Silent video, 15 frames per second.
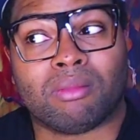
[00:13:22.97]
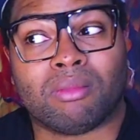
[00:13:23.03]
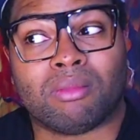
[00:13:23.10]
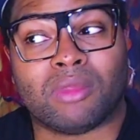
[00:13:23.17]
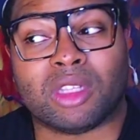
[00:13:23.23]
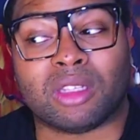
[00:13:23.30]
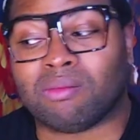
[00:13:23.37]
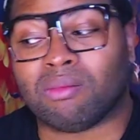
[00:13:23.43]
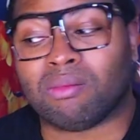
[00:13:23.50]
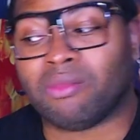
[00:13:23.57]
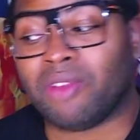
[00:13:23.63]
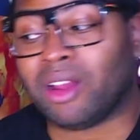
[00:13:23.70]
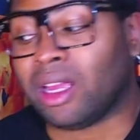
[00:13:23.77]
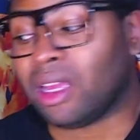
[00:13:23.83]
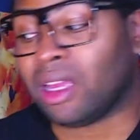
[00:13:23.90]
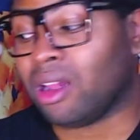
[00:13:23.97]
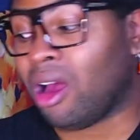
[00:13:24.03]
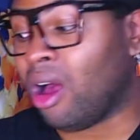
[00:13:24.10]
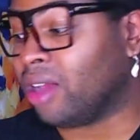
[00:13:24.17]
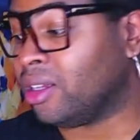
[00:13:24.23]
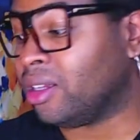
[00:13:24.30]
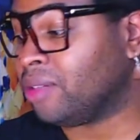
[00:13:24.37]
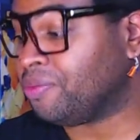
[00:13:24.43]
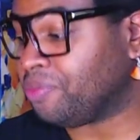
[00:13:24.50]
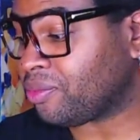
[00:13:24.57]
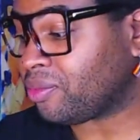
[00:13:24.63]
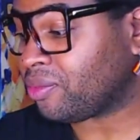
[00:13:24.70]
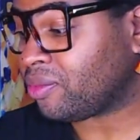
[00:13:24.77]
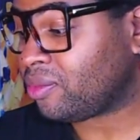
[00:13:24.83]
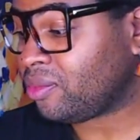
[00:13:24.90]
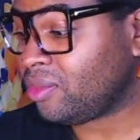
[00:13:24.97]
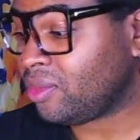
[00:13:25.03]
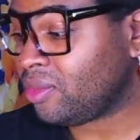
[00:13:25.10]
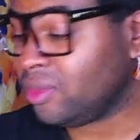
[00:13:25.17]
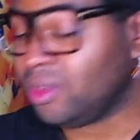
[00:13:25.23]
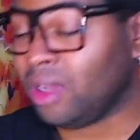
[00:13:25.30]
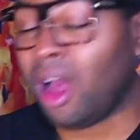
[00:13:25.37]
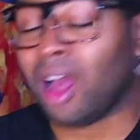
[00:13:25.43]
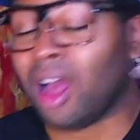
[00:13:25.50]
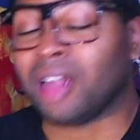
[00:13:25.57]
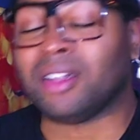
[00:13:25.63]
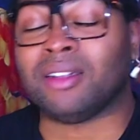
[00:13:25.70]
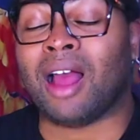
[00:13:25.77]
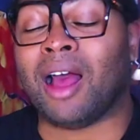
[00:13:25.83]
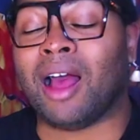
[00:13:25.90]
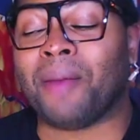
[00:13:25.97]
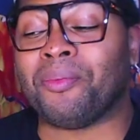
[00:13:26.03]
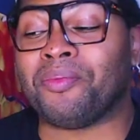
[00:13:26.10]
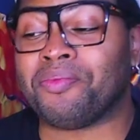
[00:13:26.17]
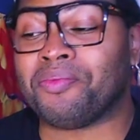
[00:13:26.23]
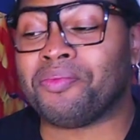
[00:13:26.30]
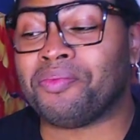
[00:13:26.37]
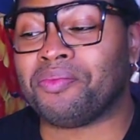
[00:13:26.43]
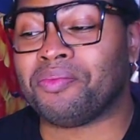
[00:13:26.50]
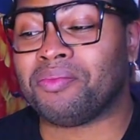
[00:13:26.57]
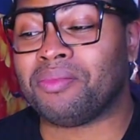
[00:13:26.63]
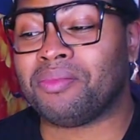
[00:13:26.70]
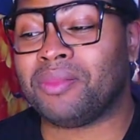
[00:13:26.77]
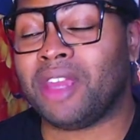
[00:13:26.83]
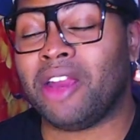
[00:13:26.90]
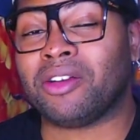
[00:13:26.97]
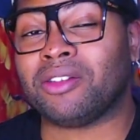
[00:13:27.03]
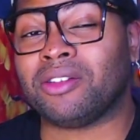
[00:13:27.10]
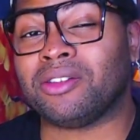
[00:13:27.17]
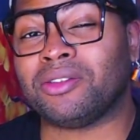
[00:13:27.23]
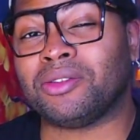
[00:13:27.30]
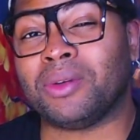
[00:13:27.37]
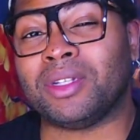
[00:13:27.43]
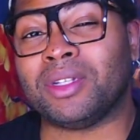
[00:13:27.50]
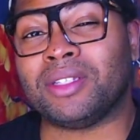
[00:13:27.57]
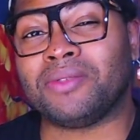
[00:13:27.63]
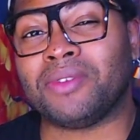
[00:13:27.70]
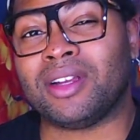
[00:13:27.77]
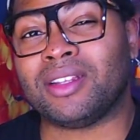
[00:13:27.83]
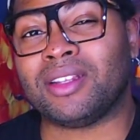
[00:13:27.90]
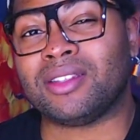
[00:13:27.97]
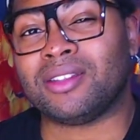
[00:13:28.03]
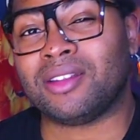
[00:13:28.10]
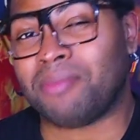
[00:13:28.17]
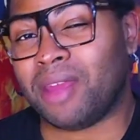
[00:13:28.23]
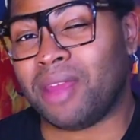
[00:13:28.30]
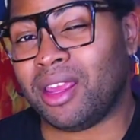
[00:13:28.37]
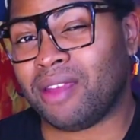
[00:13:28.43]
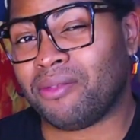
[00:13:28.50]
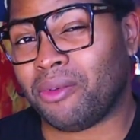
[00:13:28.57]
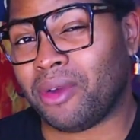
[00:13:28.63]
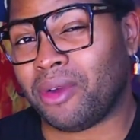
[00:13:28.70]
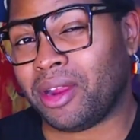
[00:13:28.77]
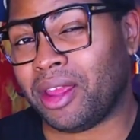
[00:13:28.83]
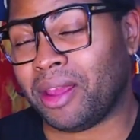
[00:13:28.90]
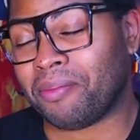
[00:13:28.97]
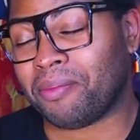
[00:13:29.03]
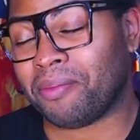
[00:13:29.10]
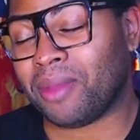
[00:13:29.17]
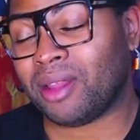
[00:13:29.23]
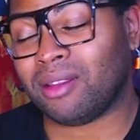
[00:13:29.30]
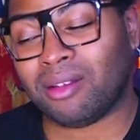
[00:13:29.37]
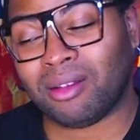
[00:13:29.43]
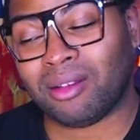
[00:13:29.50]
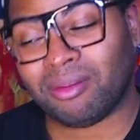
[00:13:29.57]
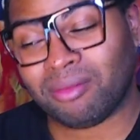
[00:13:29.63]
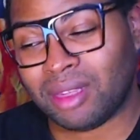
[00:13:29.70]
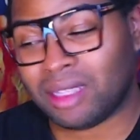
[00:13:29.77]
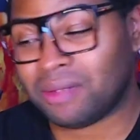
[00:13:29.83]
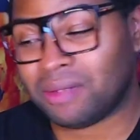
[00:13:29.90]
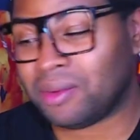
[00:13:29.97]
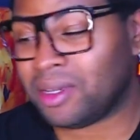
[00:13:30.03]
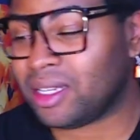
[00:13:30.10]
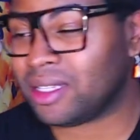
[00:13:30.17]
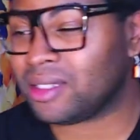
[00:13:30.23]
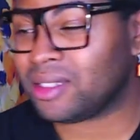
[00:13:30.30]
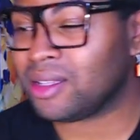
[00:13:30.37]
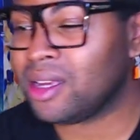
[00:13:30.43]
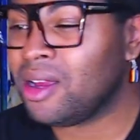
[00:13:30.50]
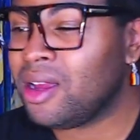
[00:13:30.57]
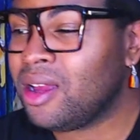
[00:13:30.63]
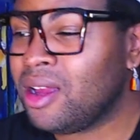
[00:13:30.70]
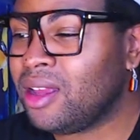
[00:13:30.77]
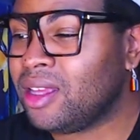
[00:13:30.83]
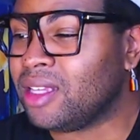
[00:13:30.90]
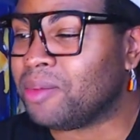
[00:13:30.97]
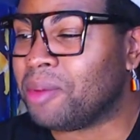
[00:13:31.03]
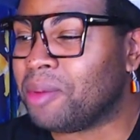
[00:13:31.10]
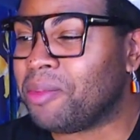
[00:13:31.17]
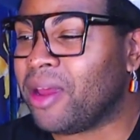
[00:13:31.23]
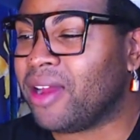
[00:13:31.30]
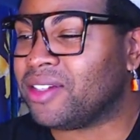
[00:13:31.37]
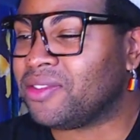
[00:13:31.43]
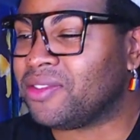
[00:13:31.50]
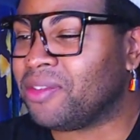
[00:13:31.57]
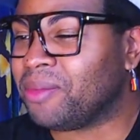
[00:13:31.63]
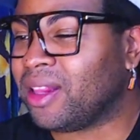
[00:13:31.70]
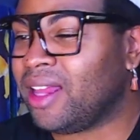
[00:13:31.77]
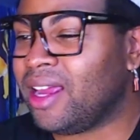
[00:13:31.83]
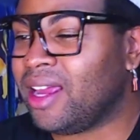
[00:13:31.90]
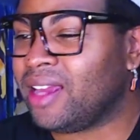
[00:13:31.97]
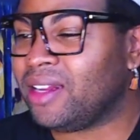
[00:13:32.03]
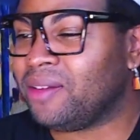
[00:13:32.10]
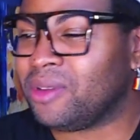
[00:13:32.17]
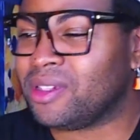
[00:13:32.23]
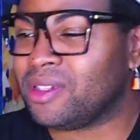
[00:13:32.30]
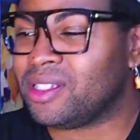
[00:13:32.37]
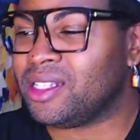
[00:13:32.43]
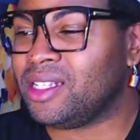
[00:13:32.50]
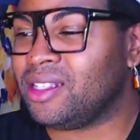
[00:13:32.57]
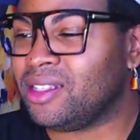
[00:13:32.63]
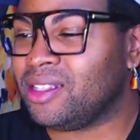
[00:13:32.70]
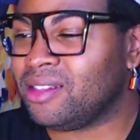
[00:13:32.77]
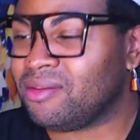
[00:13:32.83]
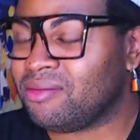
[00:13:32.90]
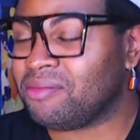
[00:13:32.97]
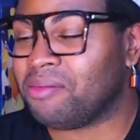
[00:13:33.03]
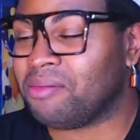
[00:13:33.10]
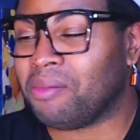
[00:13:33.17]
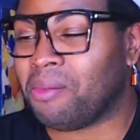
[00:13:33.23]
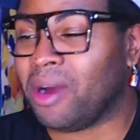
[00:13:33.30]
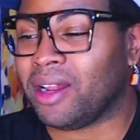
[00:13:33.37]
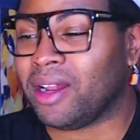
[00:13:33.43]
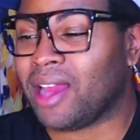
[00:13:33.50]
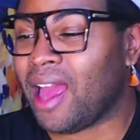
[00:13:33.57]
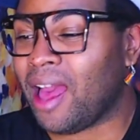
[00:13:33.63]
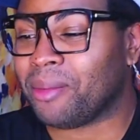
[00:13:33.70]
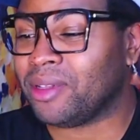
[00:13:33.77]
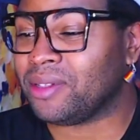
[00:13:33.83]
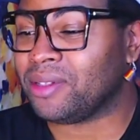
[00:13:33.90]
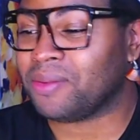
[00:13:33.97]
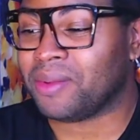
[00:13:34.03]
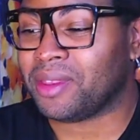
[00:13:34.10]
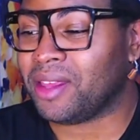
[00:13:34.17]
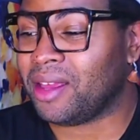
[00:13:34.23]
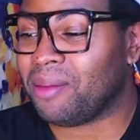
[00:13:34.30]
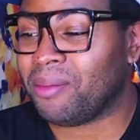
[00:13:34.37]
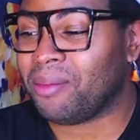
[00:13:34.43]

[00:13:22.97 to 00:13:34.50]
Just felt like an odd character choice for us to make for him. But, you know, it is what it is. He's been banished from the clan, and we'll see what happens with him.